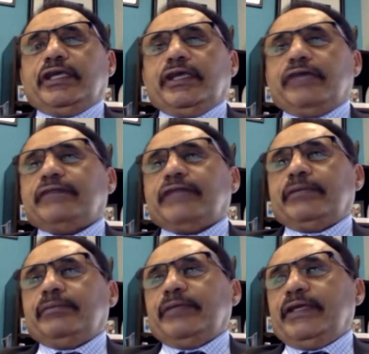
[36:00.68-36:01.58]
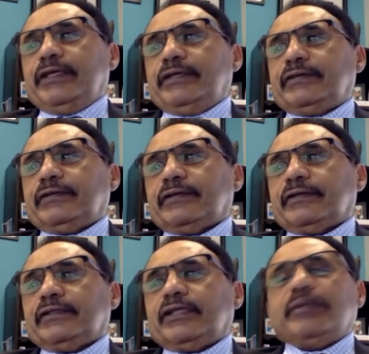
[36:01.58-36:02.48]
if they meet
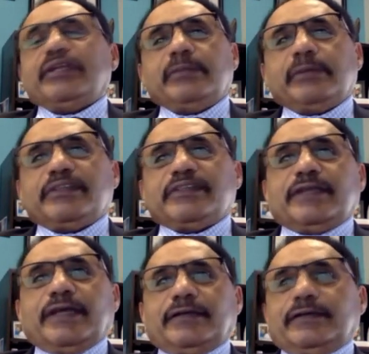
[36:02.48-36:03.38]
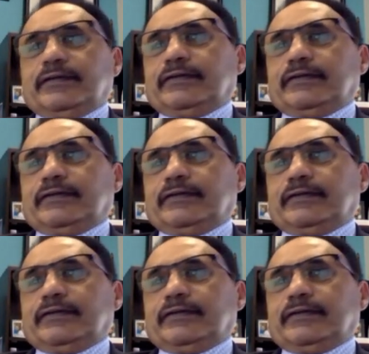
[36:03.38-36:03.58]
the minimum standard.